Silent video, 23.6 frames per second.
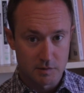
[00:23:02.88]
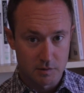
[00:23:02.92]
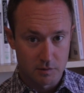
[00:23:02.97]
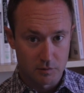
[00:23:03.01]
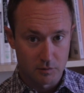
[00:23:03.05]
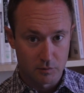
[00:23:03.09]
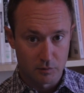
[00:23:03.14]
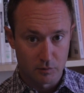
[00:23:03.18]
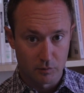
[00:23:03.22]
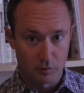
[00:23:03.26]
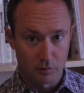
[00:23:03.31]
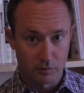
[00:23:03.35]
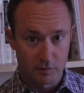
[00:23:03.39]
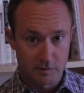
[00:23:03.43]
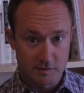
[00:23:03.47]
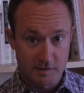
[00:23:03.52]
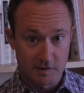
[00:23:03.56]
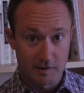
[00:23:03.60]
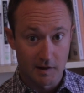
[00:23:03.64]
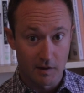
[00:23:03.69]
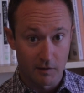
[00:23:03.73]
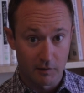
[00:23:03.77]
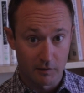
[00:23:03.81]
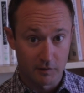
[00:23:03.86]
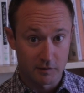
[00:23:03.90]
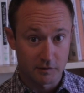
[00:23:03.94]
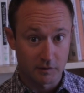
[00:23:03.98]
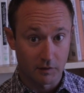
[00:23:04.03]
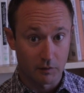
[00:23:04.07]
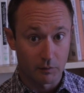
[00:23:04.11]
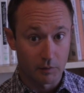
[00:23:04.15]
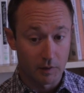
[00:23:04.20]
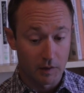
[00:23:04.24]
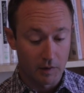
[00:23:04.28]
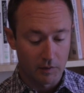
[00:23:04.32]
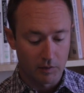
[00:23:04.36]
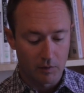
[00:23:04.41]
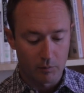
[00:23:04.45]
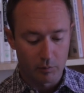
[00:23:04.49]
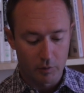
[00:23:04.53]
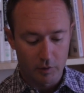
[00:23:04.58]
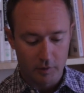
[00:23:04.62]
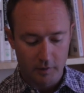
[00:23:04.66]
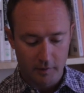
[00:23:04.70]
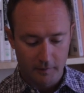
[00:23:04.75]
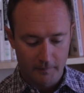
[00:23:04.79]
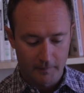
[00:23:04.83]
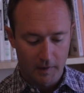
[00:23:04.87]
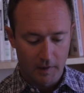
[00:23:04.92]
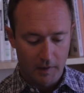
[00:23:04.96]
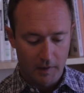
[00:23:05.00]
to sit down and start reading the book.